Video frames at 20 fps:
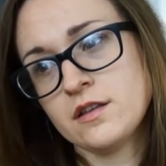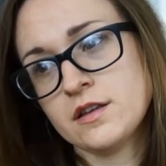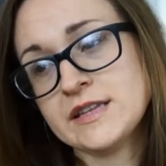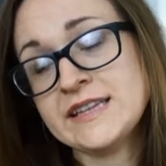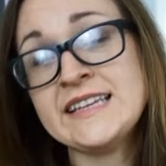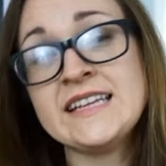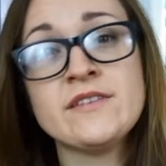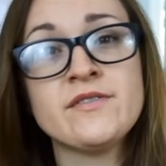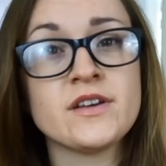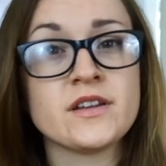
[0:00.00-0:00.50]

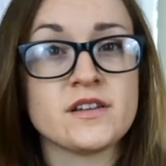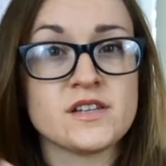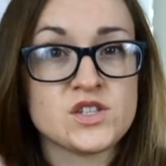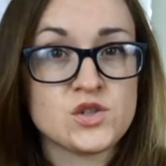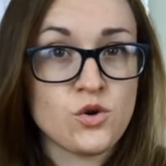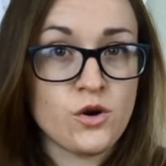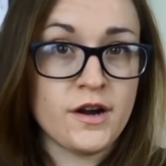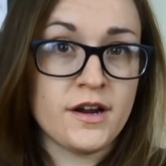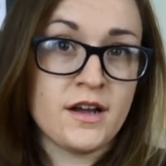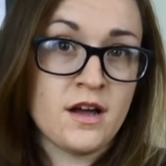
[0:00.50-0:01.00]
leaving the
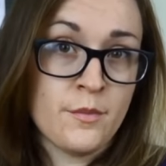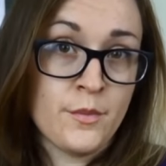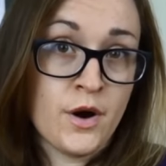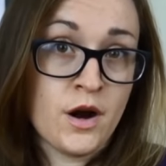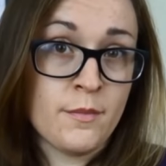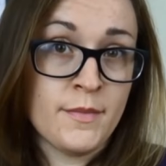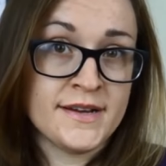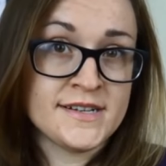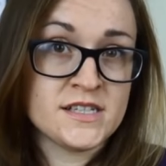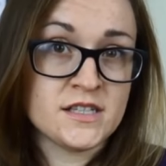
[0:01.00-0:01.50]
story
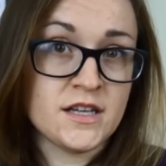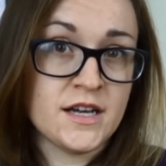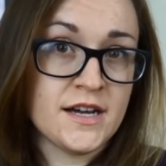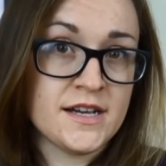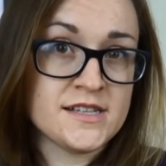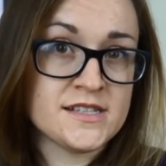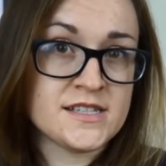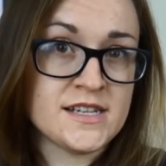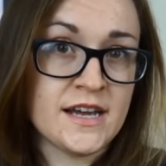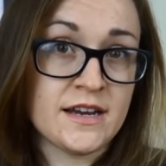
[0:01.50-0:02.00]

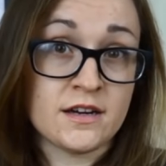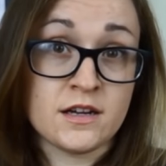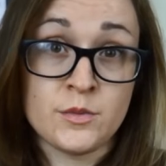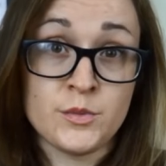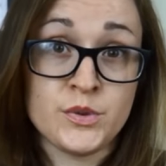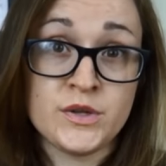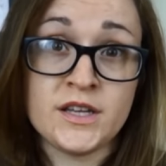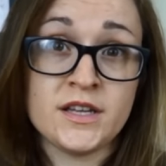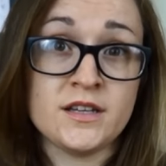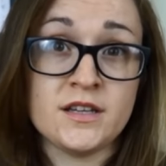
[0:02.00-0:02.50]
compartmentalized and
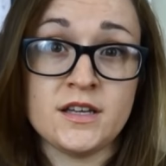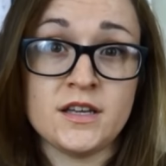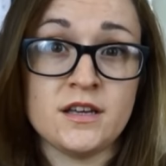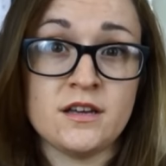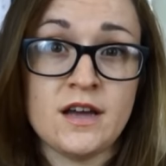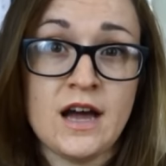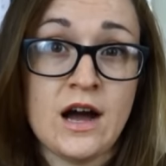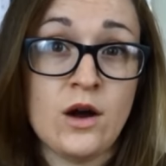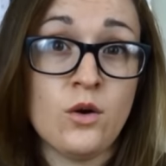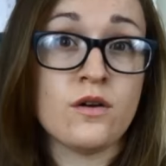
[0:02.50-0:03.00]

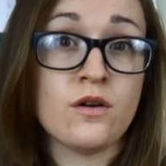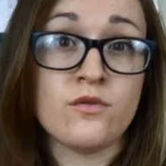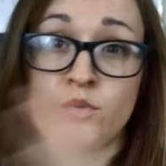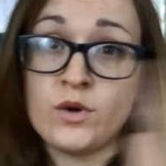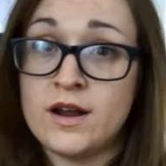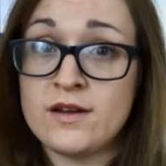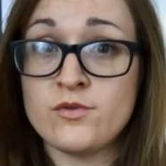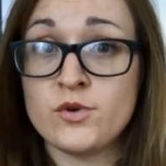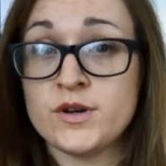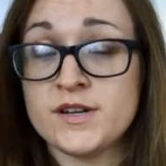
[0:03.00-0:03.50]
completely of
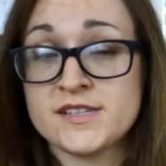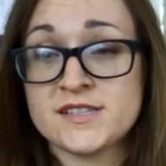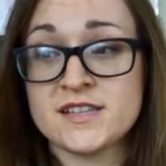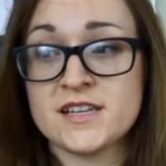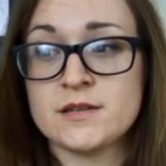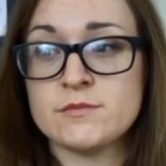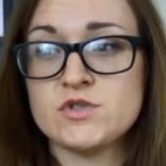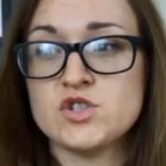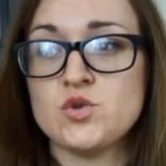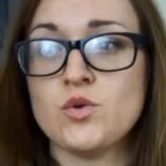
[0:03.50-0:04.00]
whatever it is
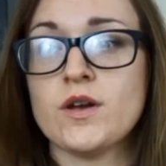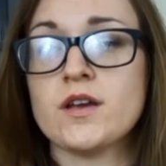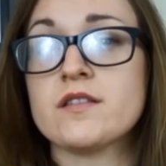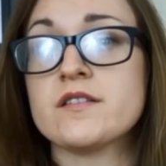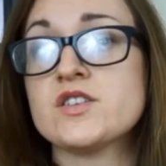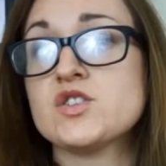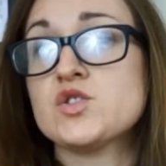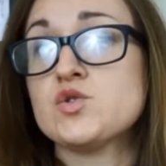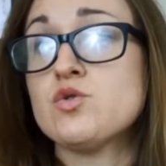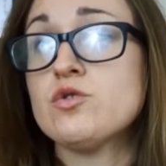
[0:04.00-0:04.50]
that I'm doing.
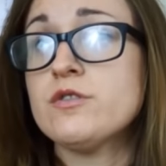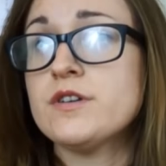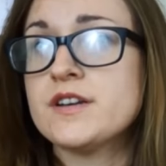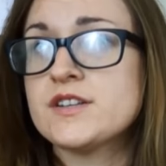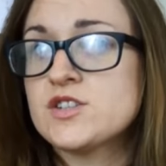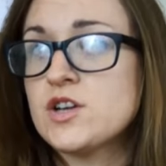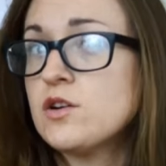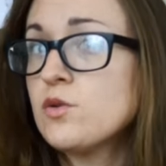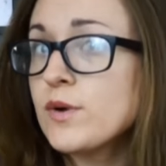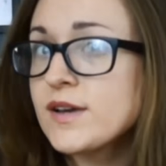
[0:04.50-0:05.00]
The story
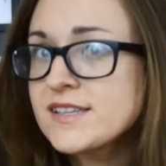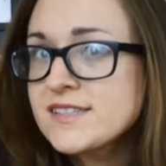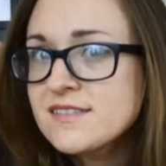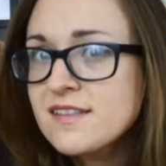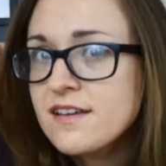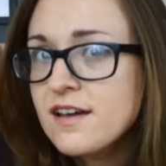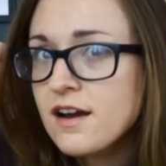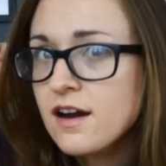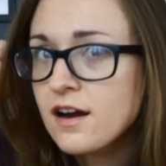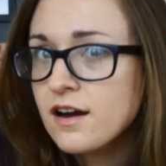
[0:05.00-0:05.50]
is always
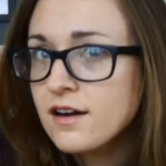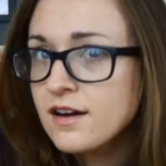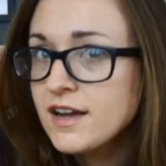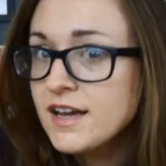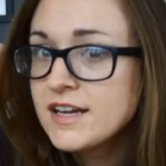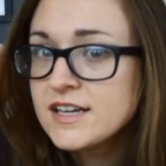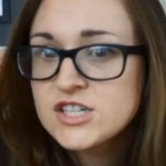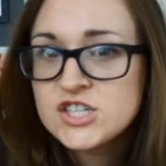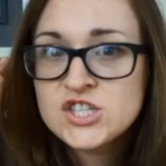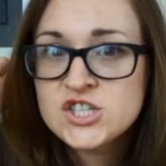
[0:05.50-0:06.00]
there,
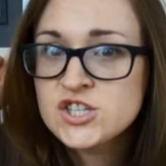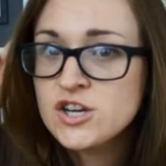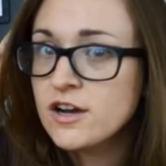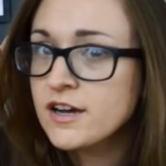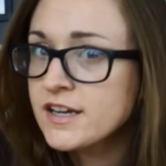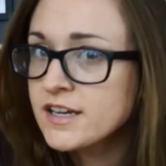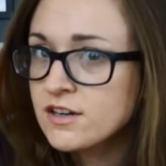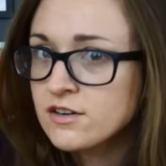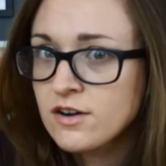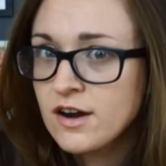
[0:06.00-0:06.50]

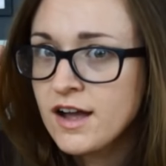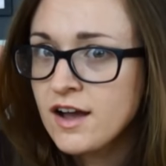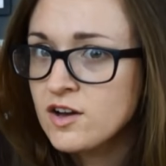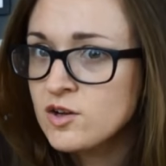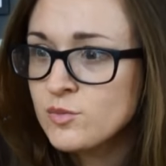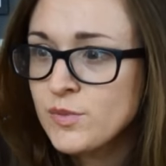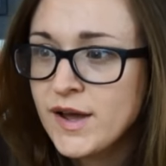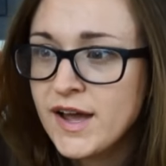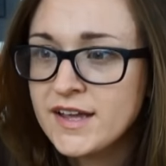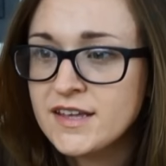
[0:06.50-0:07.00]
chugging
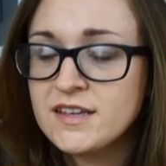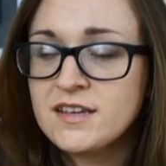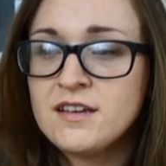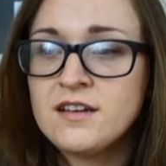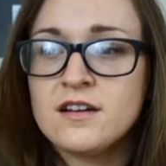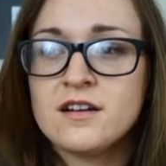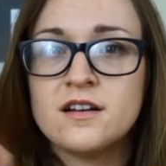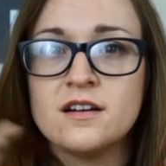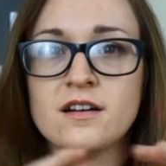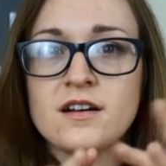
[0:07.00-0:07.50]
around back
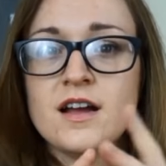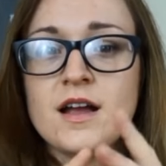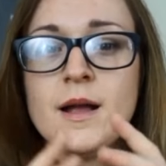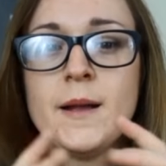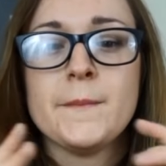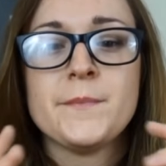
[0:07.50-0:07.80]
here.